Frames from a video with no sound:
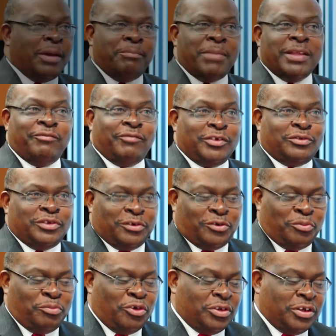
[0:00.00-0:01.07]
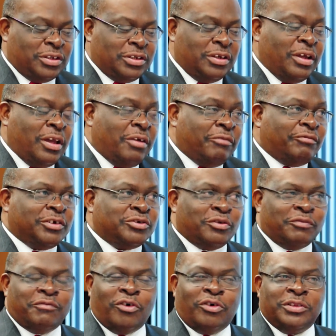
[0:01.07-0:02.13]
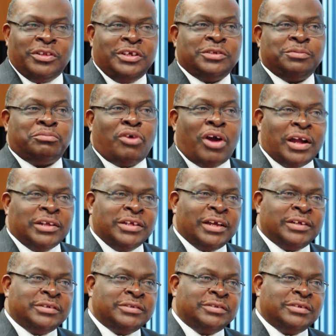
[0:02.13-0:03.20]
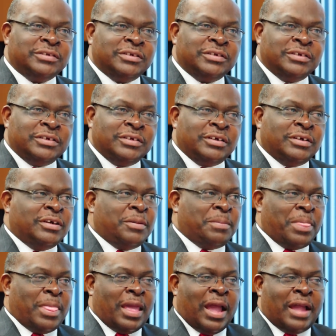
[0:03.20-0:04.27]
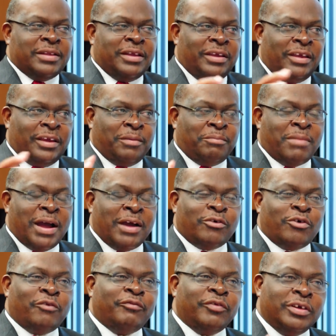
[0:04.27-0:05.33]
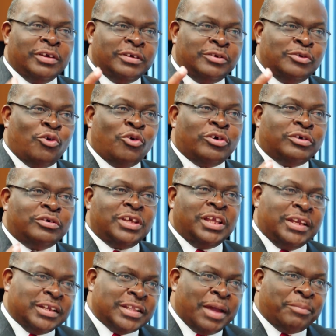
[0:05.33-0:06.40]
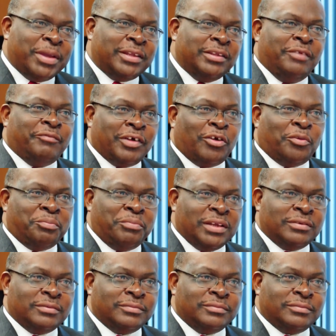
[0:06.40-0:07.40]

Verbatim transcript: Benefit to the community. First of all, these projects had a earmark of local economic development.